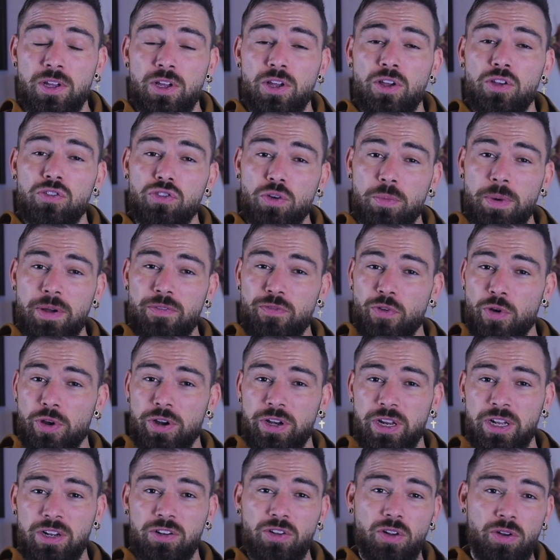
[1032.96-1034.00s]
So my
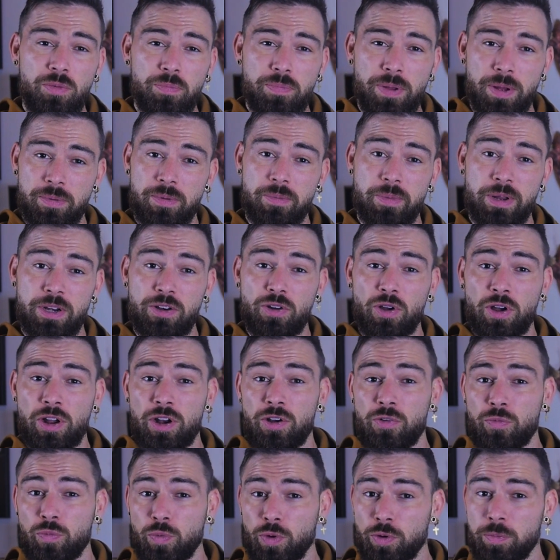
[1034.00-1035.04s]
verdict on peppermint
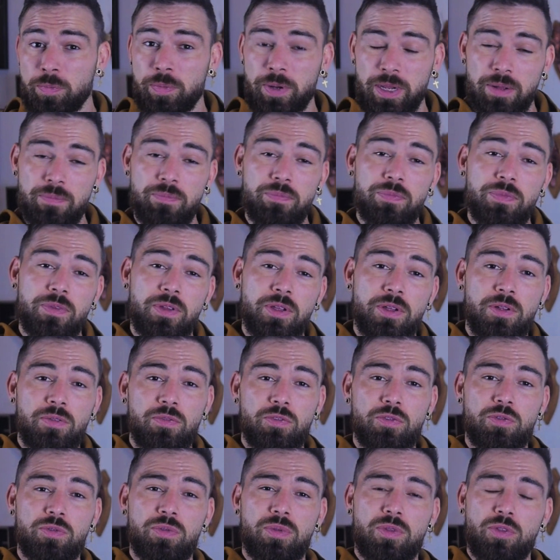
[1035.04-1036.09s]
oil would be,
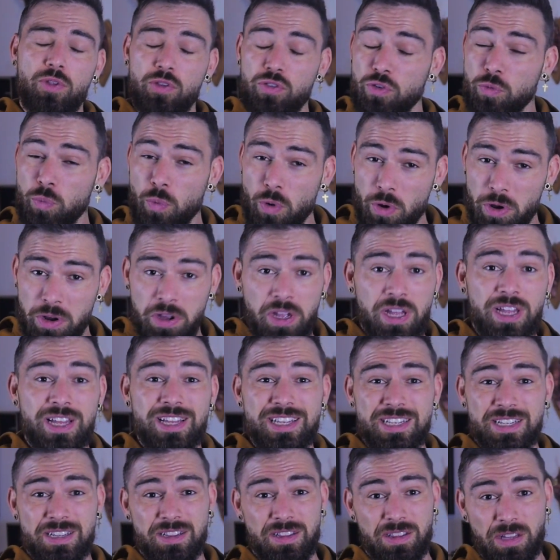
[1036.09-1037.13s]
does it work?
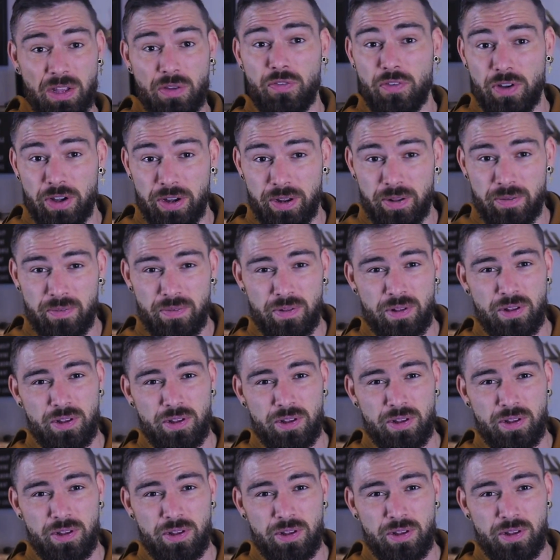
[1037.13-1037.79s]
Definitely.